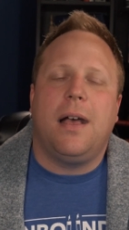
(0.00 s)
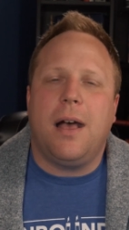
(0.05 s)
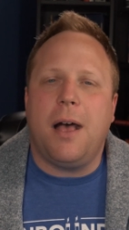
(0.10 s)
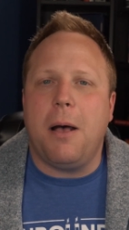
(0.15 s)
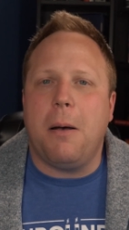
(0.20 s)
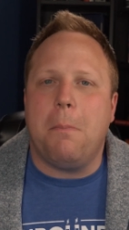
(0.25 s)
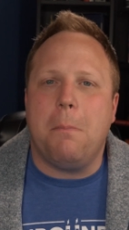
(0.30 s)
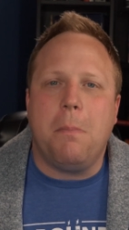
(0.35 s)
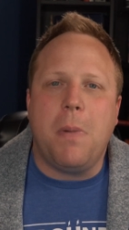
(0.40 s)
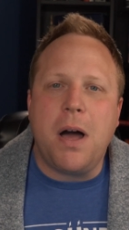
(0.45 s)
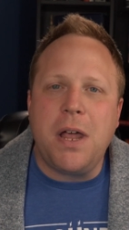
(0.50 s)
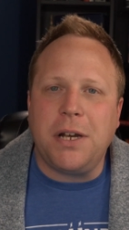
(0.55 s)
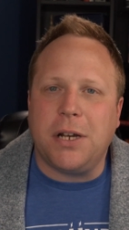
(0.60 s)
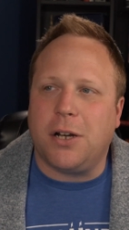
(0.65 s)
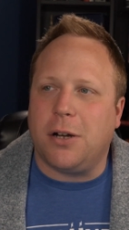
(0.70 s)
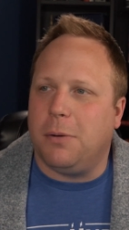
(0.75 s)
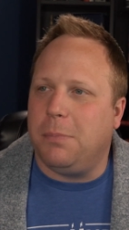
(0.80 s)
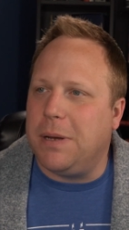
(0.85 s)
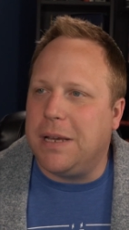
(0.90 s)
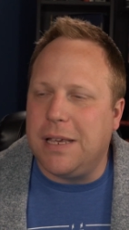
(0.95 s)

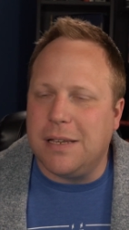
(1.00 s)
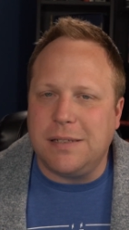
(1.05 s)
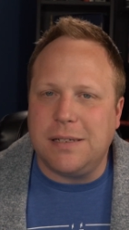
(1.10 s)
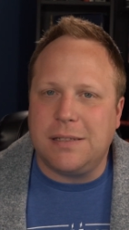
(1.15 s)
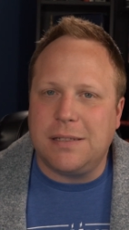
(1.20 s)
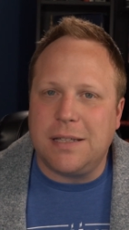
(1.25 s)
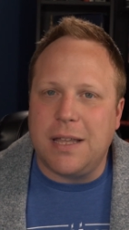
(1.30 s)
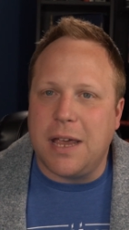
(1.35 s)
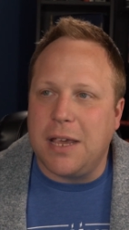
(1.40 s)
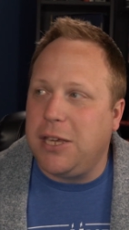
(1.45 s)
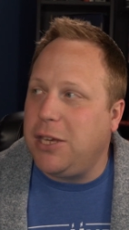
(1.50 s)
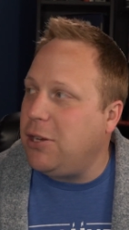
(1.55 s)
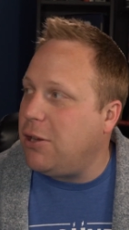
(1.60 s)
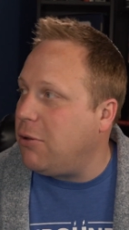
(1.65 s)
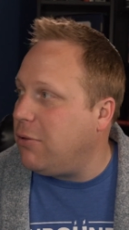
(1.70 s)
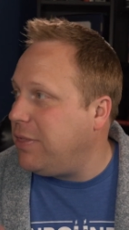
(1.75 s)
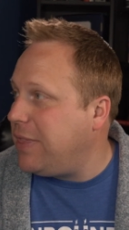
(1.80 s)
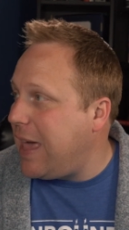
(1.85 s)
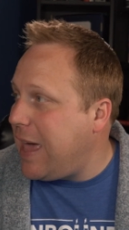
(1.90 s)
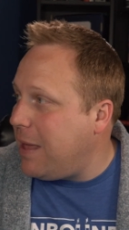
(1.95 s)
moniker, because it's like,
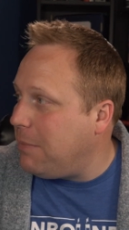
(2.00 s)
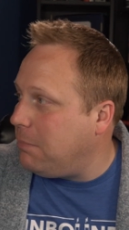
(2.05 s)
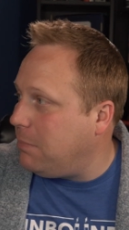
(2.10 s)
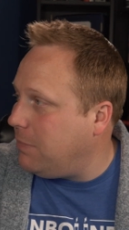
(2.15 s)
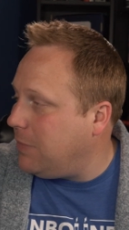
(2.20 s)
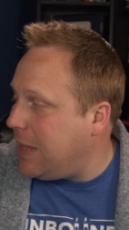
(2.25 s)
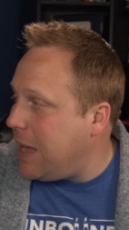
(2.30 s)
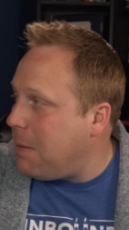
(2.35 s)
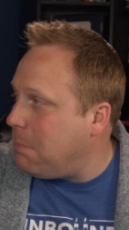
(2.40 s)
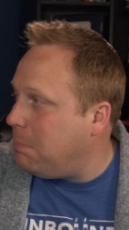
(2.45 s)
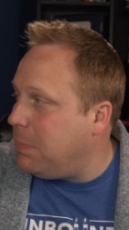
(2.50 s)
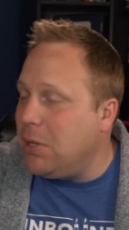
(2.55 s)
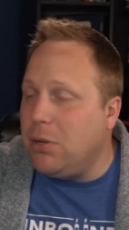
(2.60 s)
that